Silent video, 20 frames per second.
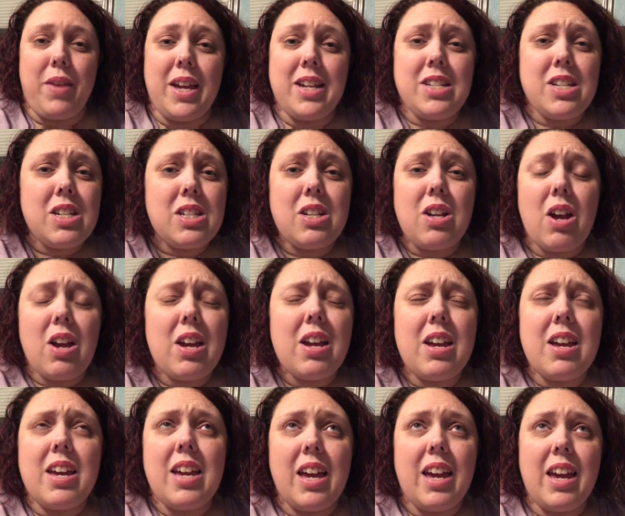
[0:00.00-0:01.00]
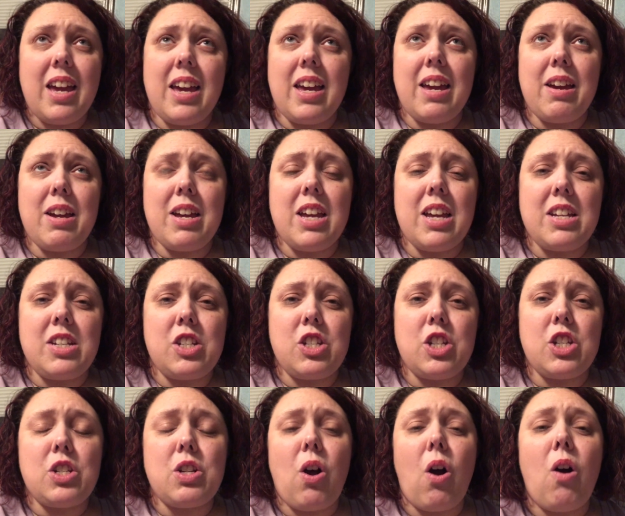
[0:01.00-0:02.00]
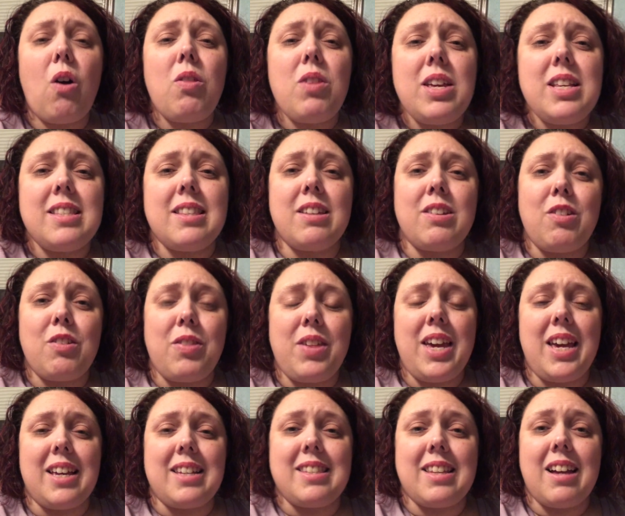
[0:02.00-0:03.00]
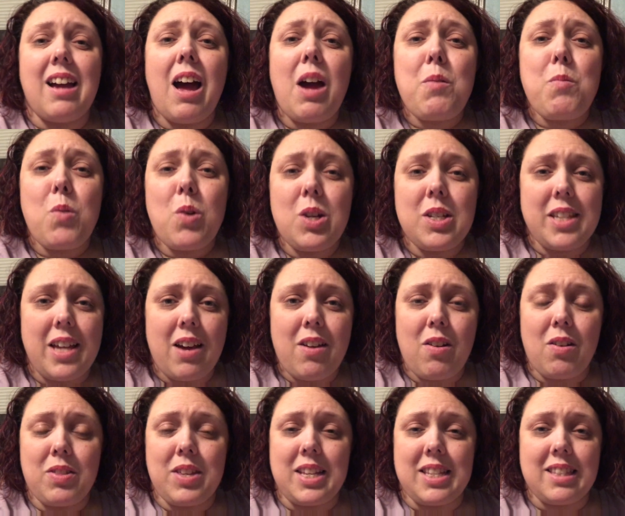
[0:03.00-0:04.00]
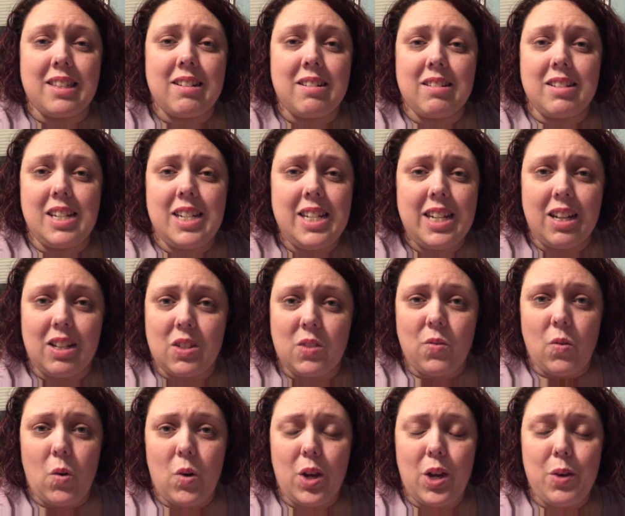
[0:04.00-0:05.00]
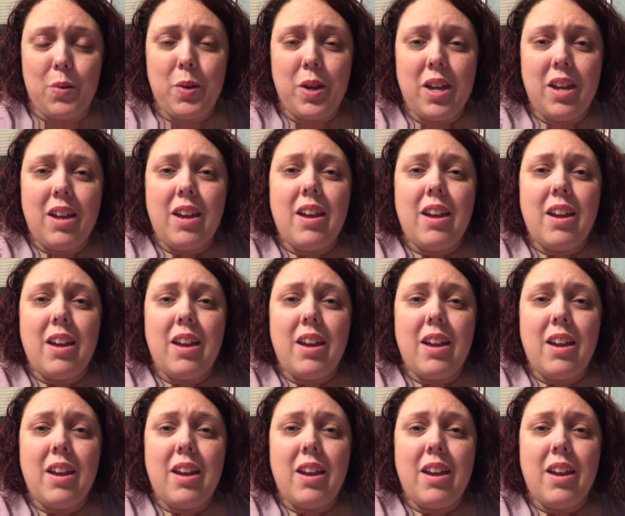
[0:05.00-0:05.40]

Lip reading: it's just all these little things that God works out, all these little details for you.